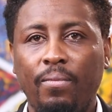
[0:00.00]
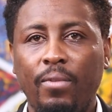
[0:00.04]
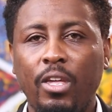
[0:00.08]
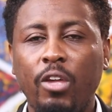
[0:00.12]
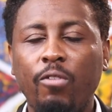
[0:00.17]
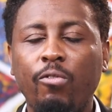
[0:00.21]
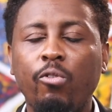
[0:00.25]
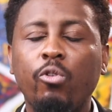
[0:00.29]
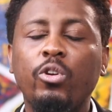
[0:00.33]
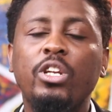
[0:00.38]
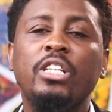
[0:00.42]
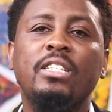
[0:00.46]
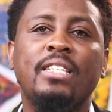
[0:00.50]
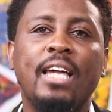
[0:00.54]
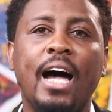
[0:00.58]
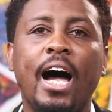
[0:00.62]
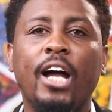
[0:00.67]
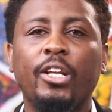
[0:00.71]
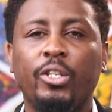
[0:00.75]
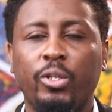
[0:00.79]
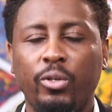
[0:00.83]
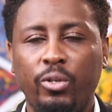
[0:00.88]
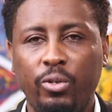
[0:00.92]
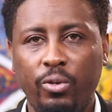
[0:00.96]
if you
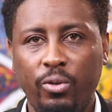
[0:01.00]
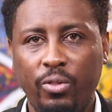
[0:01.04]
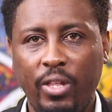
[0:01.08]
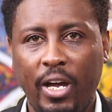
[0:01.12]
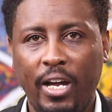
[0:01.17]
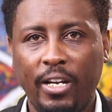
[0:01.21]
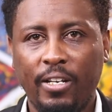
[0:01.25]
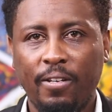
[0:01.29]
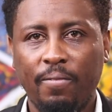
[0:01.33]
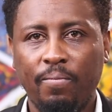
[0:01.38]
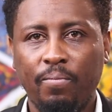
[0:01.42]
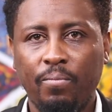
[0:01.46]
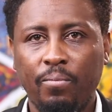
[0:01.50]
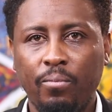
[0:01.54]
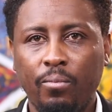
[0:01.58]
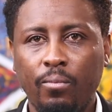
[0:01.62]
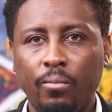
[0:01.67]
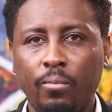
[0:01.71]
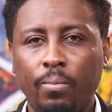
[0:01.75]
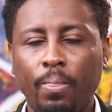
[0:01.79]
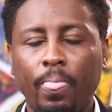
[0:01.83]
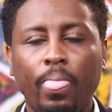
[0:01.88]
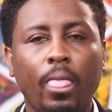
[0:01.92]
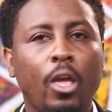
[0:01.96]
desire to do that.
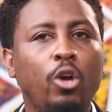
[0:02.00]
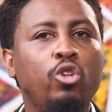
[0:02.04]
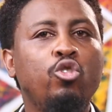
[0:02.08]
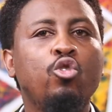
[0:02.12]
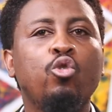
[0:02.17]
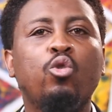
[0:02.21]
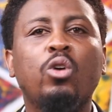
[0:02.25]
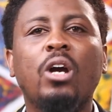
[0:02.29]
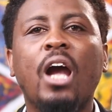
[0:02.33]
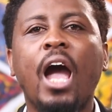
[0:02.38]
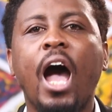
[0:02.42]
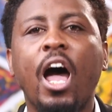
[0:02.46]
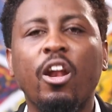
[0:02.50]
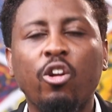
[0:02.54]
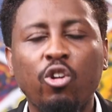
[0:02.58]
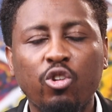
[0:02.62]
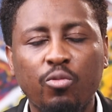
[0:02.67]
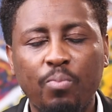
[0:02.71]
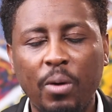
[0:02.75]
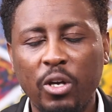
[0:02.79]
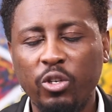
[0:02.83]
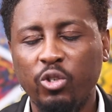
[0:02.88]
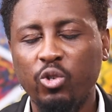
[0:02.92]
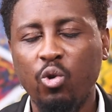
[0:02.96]
You
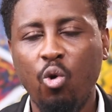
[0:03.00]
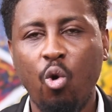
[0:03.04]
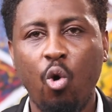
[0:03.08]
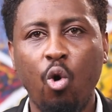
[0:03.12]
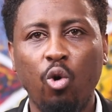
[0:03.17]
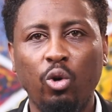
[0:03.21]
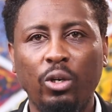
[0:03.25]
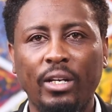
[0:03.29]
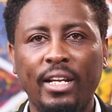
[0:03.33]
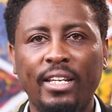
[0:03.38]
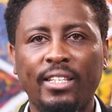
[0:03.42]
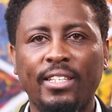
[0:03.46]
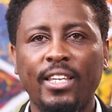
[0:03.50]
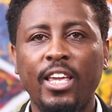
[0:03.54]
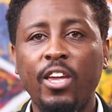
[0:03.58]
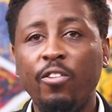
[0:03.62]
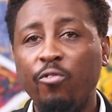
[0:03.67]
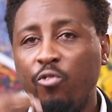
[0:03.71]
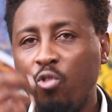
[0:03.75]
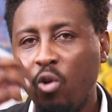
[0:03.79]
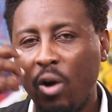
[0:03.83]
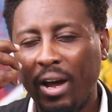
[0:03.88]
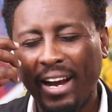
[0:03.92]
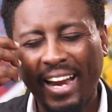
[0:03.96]
cannot pursue wholeness
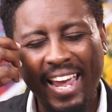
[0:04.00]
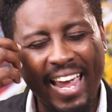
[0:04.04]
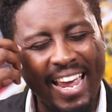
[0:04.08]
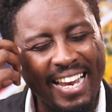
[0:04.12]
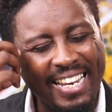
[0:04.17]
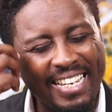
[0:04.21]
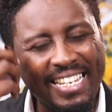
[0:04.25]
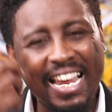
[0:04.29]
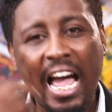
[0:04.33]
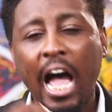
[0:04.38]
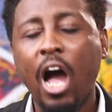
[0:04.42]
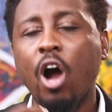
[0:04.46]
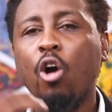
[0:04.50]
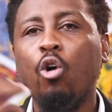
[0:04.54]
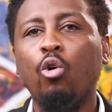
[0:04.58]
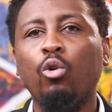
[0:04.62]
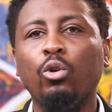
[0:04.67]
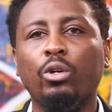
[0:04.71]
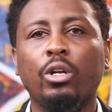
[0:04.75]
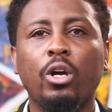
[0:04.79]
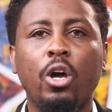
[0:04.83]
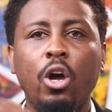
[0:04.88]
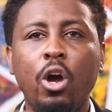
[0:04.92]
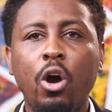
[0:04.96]
if you are
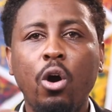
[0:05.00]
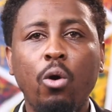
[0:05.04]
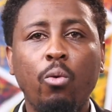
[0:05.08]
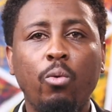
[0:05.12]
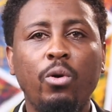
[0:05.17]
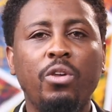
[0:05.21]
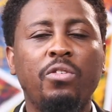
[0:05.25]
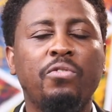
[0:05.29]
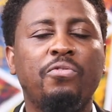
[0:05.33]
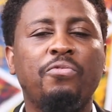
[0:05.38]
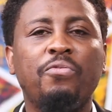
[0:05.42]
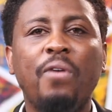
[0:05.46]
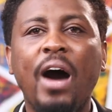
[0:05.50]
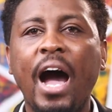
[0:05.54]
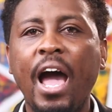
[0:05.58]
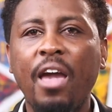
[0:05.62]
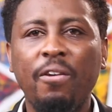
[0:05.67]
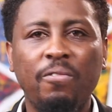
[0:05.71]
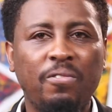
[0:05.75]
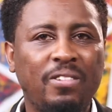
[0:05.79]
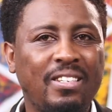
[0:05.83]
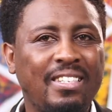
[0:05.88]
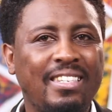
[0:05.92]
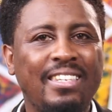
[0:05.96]
entangled with
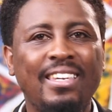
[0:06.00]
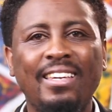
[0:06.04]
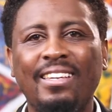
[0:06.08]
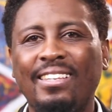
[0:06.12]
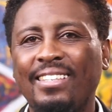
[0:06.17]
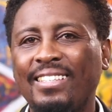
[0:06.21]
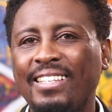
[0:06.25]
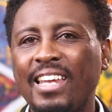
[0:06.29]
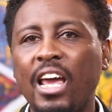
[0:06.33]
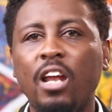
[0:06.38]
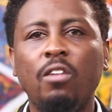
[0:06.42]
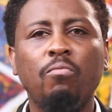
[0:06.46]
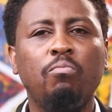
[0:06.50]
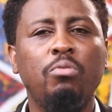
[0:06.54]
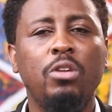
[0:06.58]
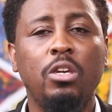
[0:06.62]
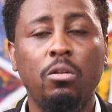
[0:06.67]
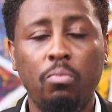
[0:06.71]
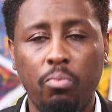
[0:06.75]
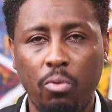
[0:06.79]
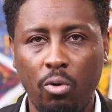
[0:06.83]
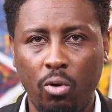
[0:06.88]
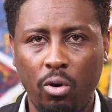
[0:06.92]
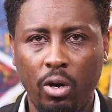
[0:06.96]
5, 6, 10
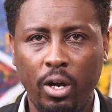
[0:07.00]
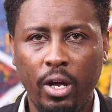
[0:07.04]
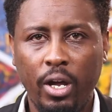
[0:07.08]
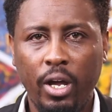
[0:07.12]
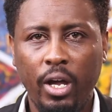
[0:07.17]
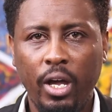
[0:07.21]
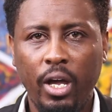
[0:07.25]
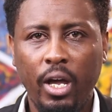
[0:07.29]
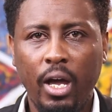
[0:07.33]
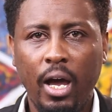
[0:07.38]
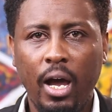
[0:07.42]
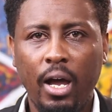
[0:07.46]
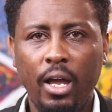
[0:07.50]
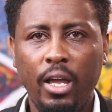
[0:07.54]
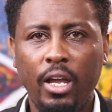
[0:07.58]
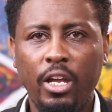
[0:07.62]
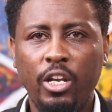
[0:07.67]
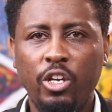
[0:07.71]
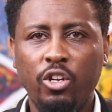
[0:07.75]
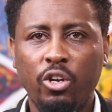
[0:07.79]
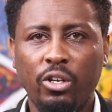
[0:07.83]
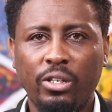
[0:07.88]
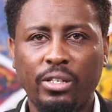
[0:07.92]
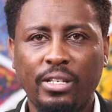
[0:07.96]
people
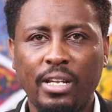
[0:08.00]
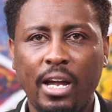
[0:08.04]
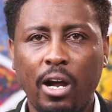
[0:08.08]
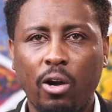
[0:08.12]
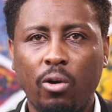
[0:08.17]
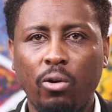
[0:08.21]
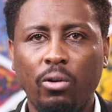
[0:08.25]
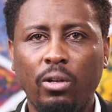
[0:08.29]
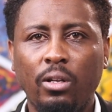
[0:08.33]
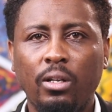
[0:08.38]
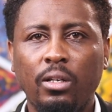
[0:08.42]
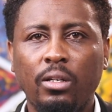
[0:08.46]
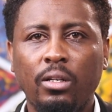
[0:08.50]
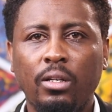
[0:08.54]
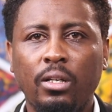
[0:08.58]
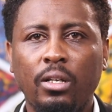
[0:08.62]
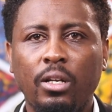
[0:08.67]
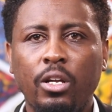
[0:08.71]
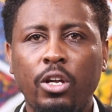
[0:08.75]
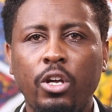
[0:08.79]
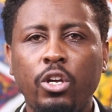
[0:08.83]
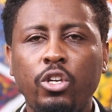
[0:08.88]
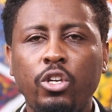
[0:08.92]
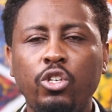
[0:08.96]
in your circle.
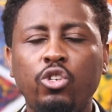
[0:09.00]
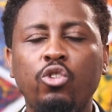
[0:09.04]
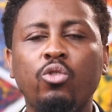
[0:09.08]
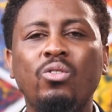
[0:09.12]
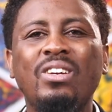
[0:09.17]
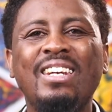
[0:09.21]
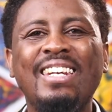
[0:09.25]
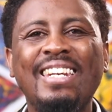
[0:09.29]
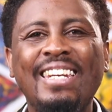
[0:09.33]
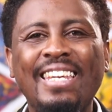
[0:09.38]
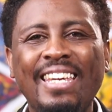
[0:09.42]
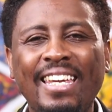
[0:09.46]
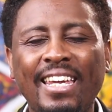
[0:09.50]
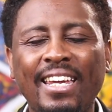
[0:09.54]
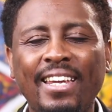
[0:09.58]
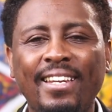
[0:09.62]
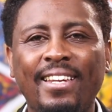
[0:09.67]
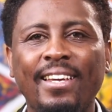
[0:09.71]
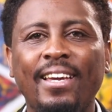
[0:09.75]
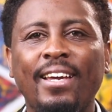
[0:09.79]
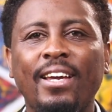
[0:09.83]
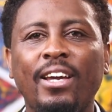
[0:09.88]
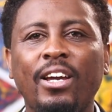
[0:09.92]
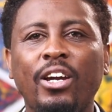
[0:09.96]
You need